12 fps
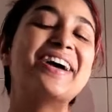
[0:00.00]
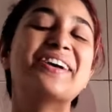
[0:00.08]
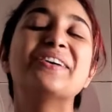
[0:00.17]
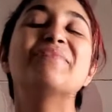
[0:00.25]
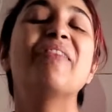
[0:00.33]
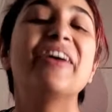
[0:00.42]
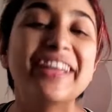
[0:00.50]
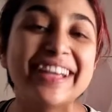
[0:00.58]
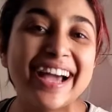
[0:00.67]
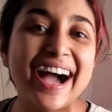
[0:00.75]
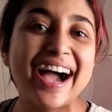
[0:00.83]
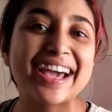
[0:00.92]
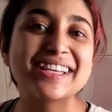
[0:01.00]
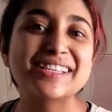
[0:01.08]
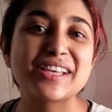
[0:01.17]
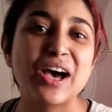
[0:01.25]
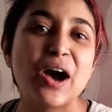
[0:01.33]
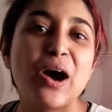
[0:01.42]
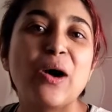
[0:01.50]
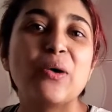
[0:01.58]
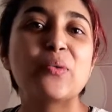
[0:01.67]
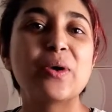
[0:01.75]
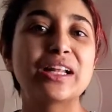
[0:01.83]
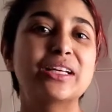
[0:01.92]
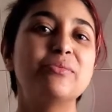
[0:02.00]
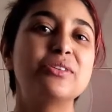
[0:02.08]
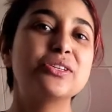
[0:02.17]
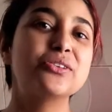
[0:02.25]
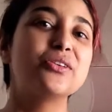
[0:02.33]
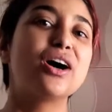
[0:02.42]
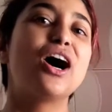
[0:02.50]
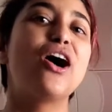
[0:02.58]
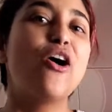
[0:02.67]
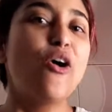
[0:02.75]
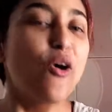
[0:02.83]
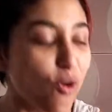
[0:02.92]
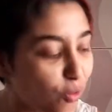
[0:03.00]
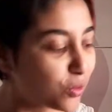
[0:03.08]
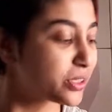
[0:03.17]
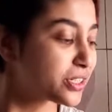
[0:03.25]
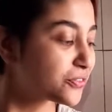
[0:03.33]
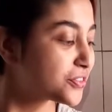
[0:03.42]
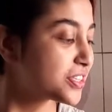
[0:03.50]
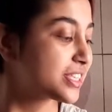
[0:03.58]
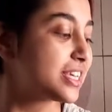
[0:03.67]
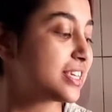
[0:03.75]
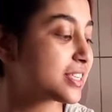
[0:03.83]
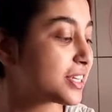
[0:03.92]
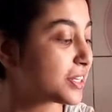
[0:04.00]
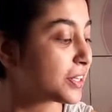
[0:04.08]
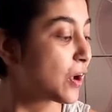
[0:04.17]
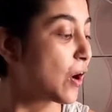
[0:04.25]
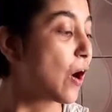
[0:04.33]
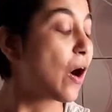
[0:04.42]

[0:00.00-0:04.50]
Good morning, guys. Welcome to a whole different season